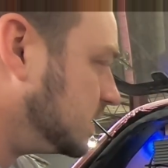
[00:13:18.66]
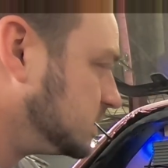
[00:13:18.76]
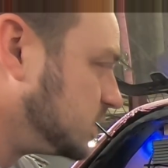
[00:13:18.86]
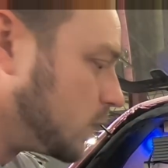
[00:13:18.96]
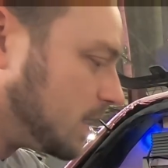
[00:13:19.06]

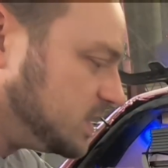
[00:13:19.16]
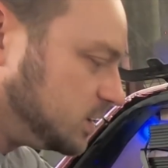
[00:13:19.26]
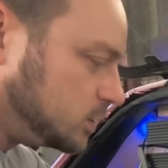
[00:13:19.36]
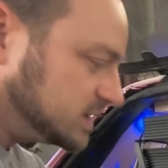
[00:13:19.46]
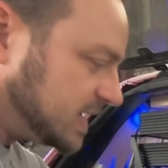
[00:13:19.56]
So what I'm gonna
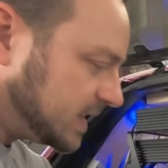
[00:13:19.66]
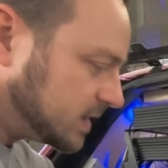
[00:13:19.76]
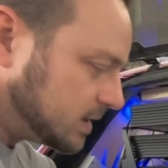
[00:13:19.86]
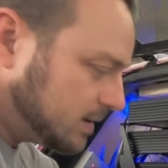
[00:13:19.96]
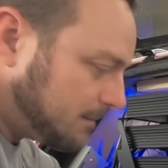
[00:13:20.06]
do is take
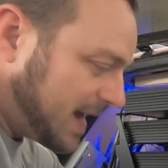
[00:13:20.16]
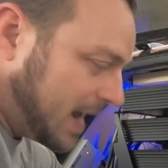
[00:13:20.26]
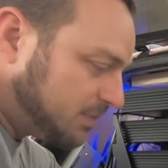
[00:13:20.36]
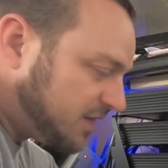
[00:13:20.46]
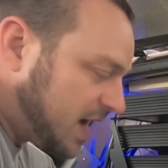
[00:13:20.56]
my
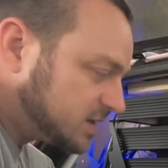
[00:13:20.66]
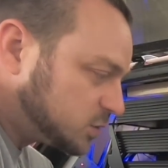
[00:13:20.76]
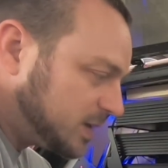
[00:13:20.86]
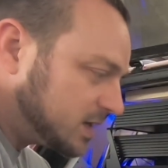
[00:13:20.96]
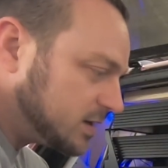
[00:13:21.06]
amplifier that's
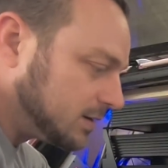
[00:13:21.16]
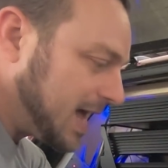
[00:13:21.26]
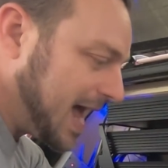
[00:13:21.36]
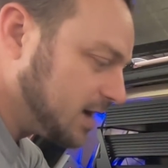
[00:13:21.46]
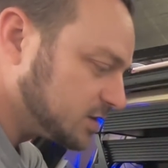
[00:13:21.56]
reading a little
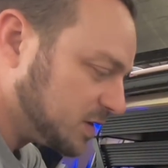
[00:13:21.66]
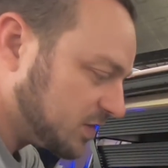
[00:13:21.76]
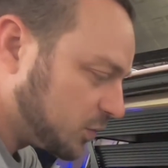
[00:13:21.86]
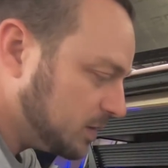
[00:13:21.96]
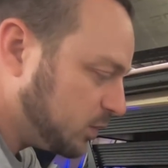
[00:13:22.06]
higher, it's
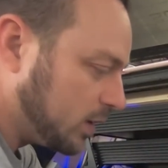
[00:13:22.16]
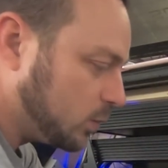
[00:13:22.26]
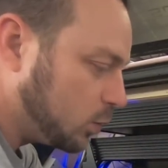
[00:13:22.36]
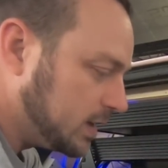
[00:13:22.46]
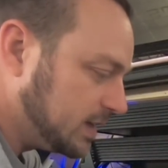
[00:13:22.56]
reading
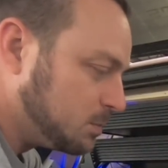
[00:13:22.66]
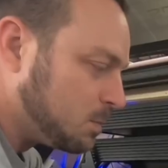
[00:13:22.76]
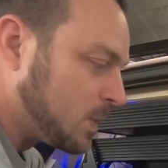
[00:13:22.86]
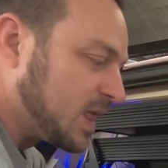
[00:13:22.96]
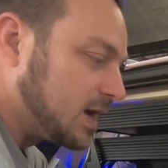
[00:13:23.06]
3.1,
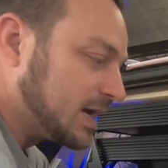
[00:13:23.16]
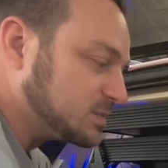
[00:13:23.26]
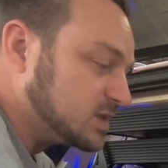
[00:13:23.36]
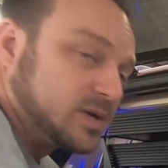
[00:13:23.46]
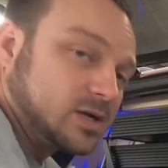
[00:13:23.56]
and I'm
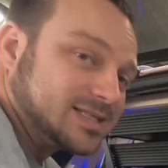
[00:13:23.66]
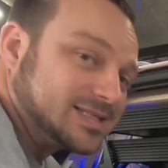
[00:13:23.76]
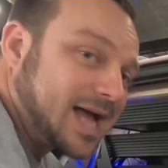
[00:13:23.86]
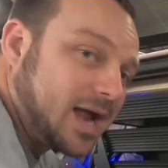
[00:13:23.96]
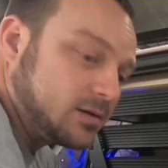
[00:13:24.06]
simply gonna
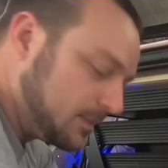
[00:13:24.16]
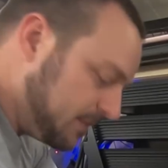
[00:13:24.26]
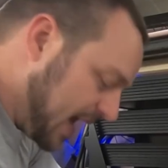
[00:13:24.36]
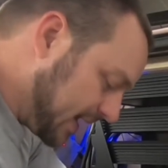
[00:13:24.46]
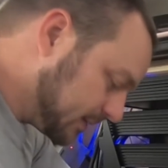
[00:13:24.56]
dial it
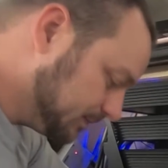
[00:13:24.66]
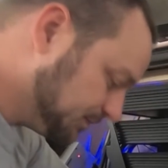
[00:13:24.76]
back.